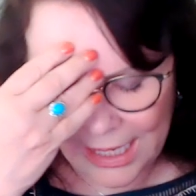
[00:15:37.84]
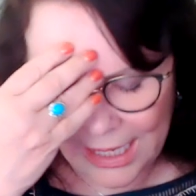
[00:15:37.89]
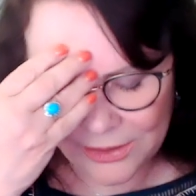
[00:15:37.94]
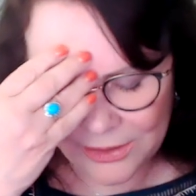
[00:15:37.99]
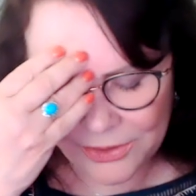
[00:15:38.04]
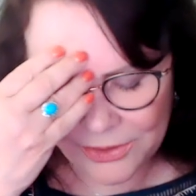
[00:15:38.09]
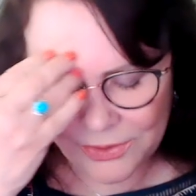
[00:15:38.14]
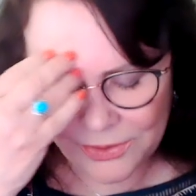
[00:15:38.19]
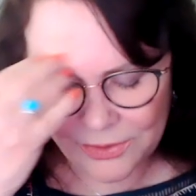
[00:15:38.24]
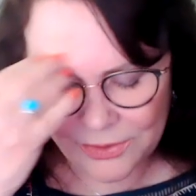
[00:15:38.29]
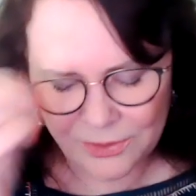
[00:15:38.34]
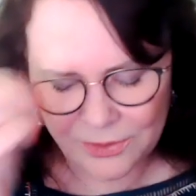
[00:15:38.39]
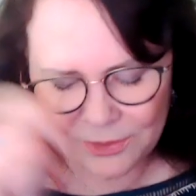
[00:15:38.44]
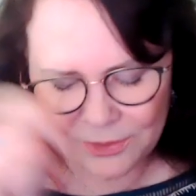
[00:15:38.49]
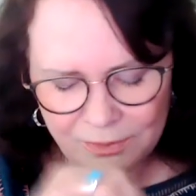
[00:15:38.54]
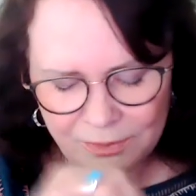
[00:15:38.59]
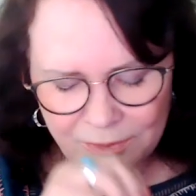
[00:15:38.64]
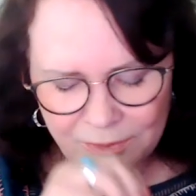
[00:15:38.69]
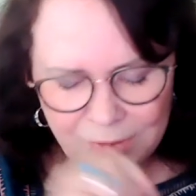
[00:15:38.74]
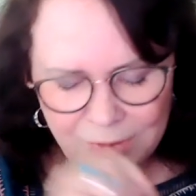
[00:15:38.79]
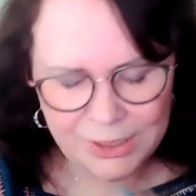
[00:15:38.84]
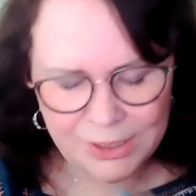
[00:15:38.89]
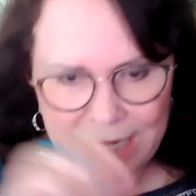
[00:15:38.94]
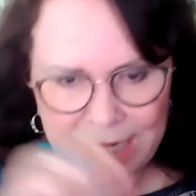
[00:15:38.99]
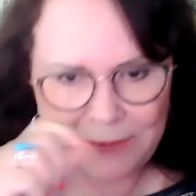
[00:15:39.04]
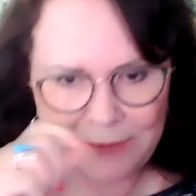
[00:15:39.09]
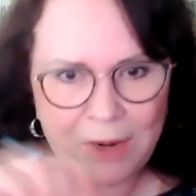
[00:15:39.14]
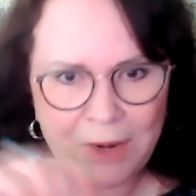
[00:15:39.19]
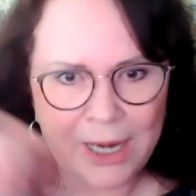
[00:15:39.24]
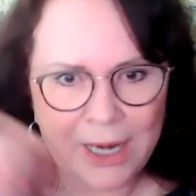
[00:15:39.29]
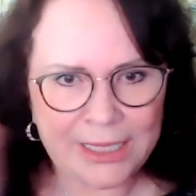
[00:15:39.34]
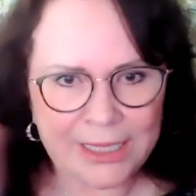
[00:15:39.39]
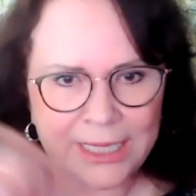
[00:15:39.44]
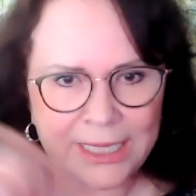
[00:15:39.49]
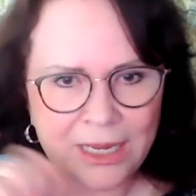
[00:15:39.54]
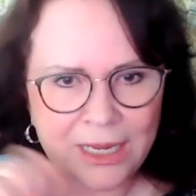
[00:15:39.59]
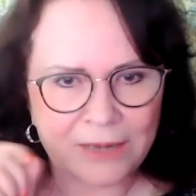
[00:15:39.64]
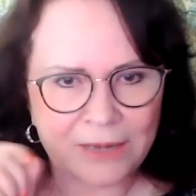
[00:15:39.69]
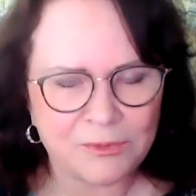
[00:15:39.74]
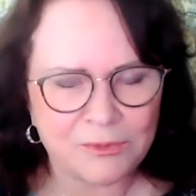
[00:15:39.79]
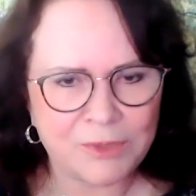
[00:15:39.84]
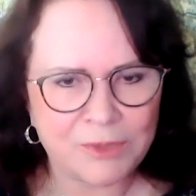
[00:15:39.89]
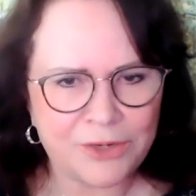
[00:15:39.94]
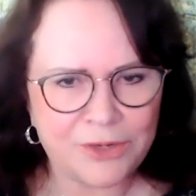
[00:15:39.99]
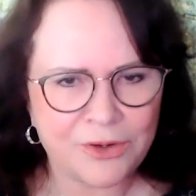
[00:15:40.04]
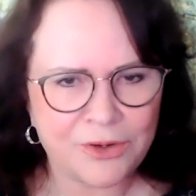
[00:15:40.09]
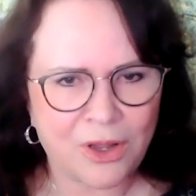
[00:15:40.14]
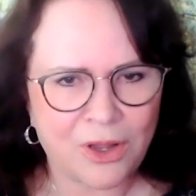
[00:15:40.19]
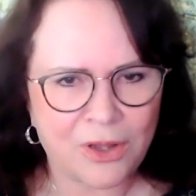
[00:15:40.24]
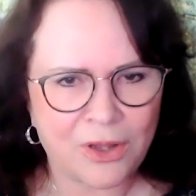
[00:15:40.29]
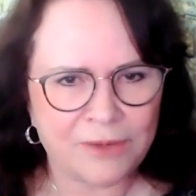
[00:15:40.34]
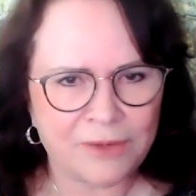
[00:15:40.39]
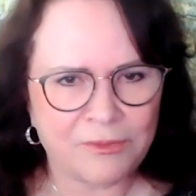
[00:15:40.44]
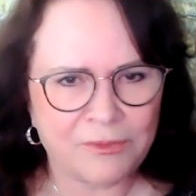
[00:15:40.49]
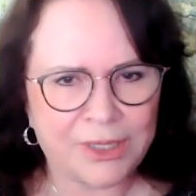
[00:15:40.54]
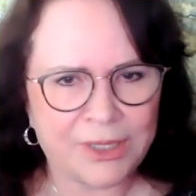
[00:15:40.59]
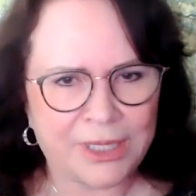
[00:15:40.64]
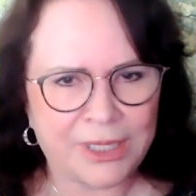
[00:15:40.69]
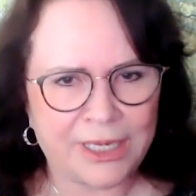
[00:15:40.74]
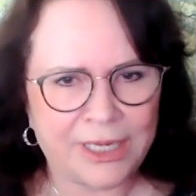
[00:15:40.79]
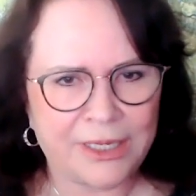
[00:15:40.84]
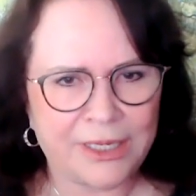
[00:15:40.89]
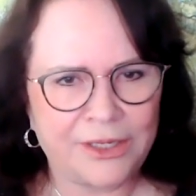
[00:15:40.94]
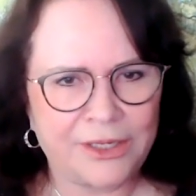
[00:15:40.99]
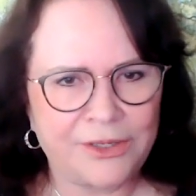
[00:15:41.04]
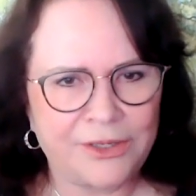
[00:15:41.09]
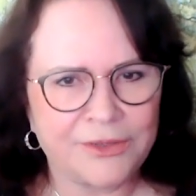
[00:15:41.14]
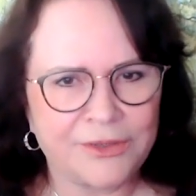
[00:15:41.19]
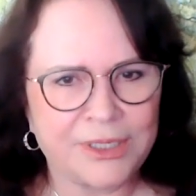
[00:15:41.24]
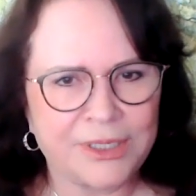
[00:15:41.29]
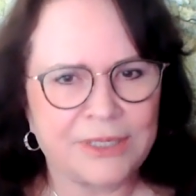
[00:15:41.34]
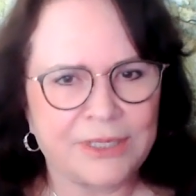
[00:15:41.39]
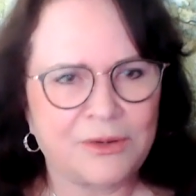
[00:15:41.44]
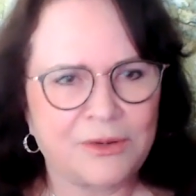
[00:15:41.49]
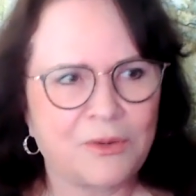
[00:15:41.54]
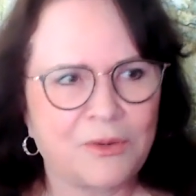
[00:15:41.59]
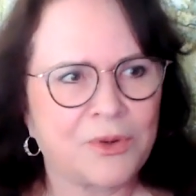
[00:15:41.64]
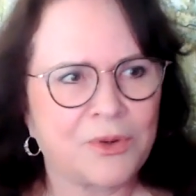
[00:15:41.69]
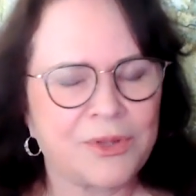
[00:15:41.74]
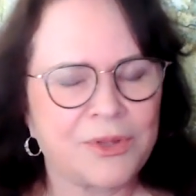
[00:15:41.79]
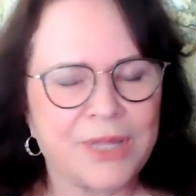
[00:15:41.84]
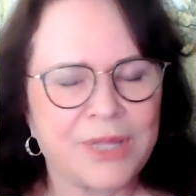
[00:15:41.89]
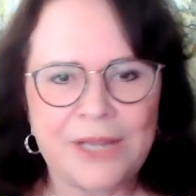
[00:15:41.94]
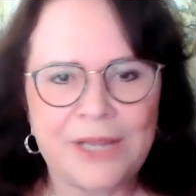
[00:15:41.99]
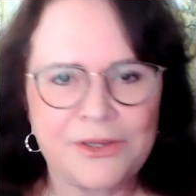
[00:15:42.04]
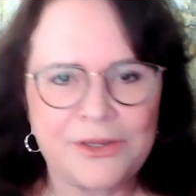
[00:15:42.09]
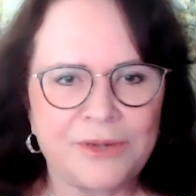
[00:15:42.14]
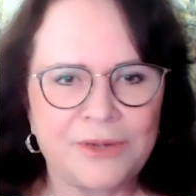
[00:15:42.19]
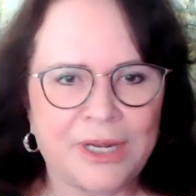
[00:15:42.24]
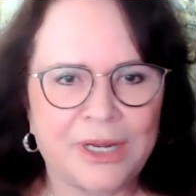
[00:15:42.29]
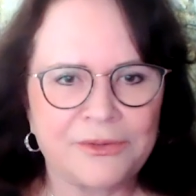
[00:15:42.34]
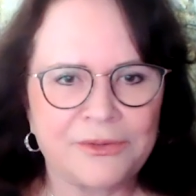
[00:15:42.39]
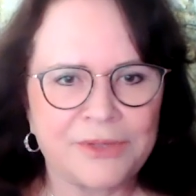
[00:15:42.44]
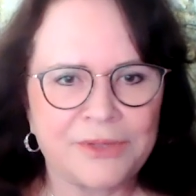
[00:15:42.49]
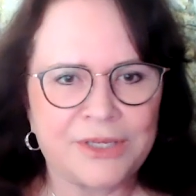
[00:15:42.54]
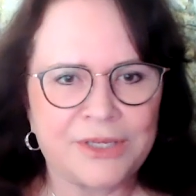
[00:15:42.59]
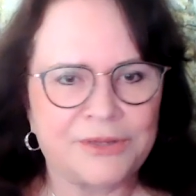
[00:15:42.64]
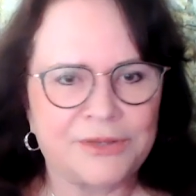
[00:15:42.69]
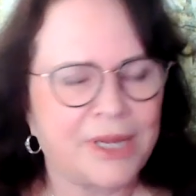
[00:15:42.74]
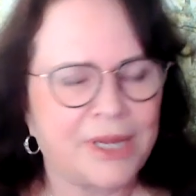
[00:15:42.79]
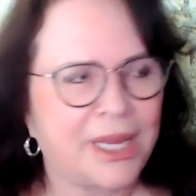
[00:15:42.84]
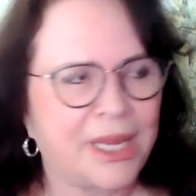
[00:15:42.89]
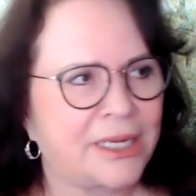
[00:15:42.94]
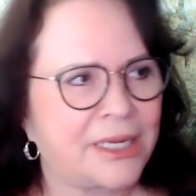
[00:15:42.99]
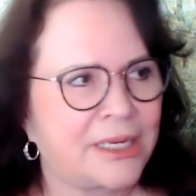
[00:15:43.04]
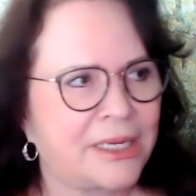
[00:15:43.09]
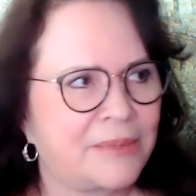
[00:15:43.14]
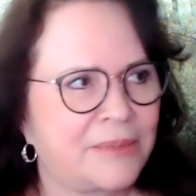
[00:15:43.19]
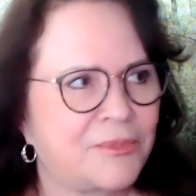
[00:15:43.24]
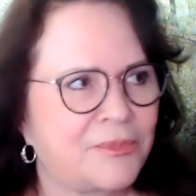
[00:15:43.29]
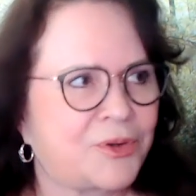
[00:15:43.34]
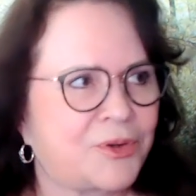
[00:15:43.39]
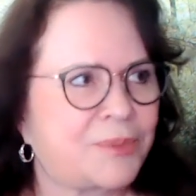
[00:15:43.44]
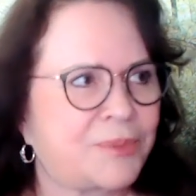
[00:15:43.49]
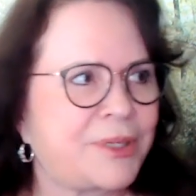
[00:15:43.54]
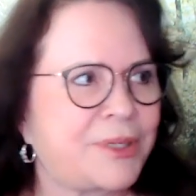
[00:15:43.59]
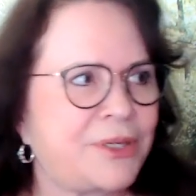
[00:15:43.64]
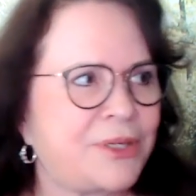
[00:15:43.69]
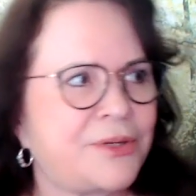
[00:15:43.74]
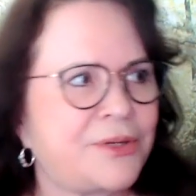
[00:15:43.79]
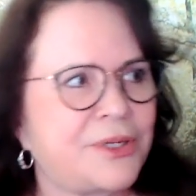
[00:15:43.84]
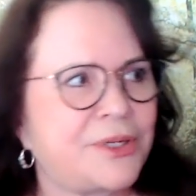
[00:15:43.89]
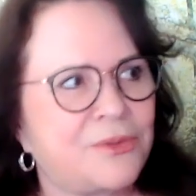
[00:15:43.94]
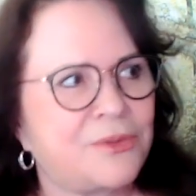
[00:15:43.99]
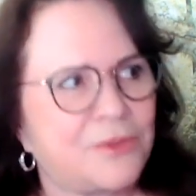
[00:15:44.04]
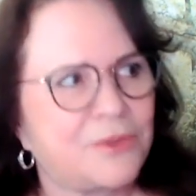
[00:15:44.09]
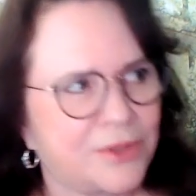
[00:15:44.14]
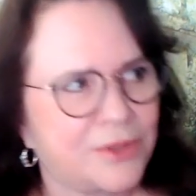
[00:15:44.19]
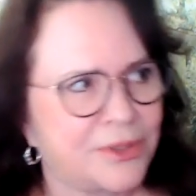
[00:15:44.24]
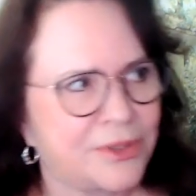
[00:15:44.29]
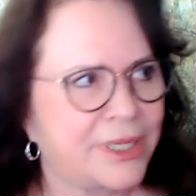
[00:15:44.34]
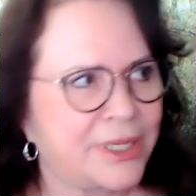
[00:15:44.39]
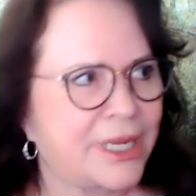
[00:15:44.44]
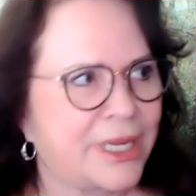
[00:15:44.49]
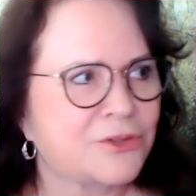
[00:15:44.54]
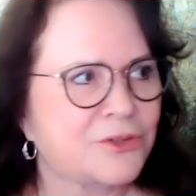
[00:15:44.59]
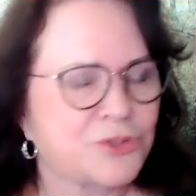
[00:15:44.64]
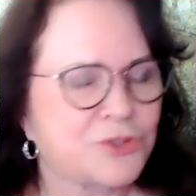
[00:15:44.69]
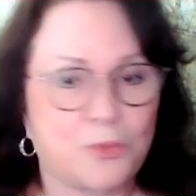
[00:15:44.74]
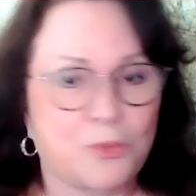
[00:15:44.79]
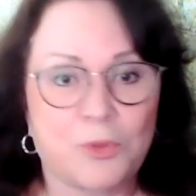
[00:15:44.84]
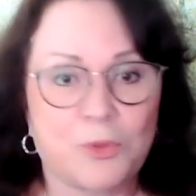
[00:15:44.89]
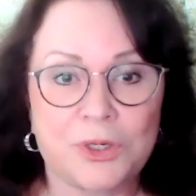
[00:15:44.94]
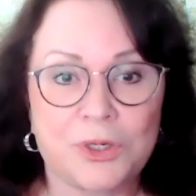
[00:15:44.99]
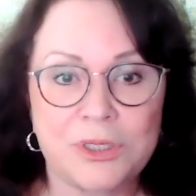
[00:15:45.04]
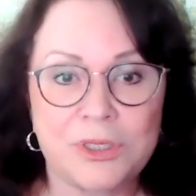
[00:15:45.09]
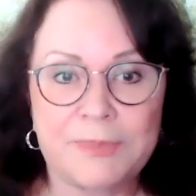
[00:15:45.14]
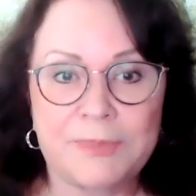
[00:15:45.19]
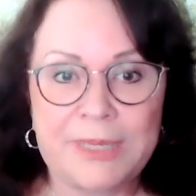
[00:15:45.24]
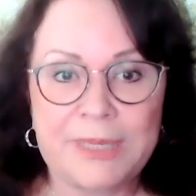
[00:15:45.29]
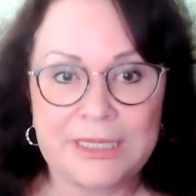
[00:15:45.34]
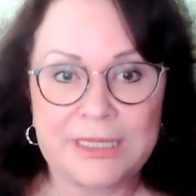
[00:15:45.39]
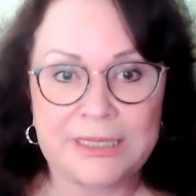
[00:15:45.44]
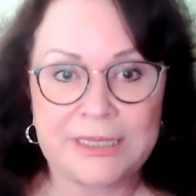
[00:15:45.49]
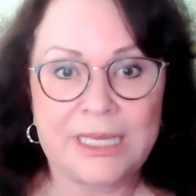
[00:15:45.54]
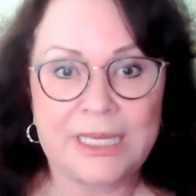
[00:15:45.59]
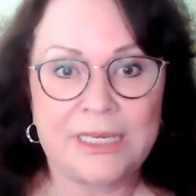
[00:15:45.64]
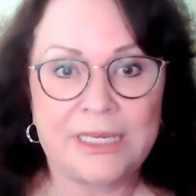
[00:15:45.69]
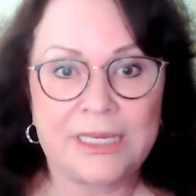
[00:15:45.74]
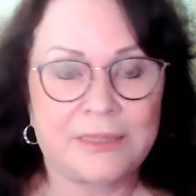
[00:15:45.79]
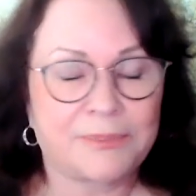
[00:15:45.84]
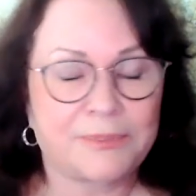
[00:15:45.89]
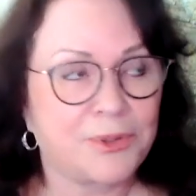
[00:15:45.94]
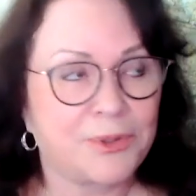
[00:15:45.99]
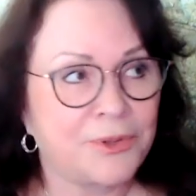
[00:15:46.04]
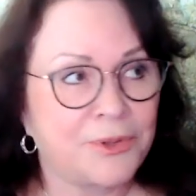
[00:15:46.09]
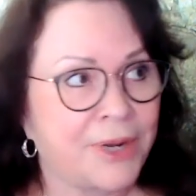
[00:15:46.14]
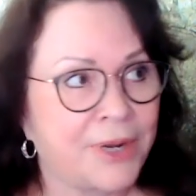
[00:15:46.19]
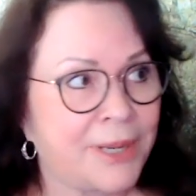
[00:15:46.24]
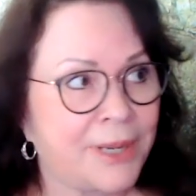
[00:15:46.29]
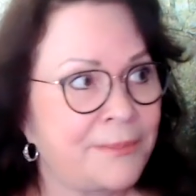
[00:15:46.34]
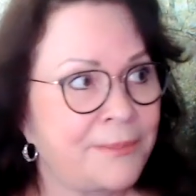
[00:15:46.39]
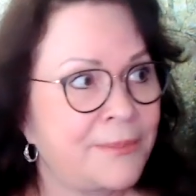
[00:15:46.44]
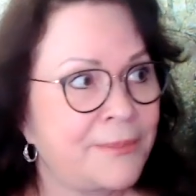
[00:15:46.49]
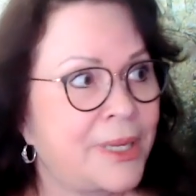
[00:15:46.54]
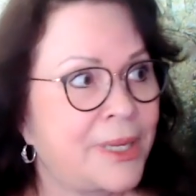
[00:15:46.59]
actual when they write it out, what do you call it when they you can order that? You I don't think you can anymore, but you can order the actual words being said in a program.